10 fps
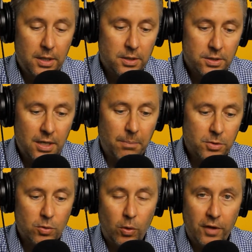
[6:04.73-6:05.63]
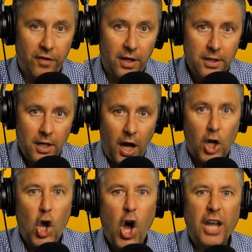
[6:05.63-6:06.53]
some sort of a
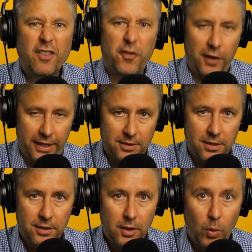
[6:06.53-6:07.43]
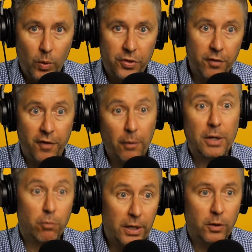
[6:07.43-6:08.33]
conflict with the
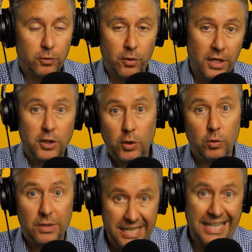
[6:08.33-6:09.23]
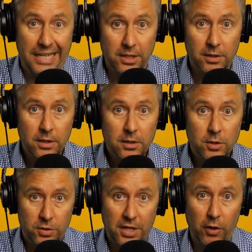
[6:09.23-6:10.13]
very realtor that you need
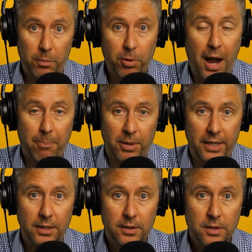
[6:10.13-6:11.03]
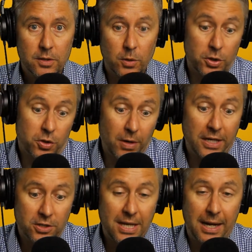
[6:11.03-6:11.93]
to sell the property. So it's a
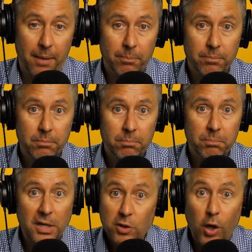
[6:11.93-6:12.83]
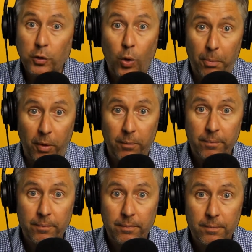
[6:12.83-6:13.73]
strange setup, but it's all normal.
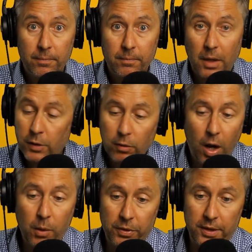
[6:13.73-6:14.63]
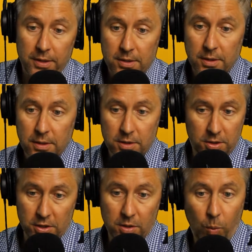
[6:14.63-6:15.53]
Nothing wrong with this. It's
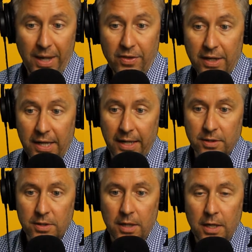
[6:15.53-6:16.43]
just the way that it is.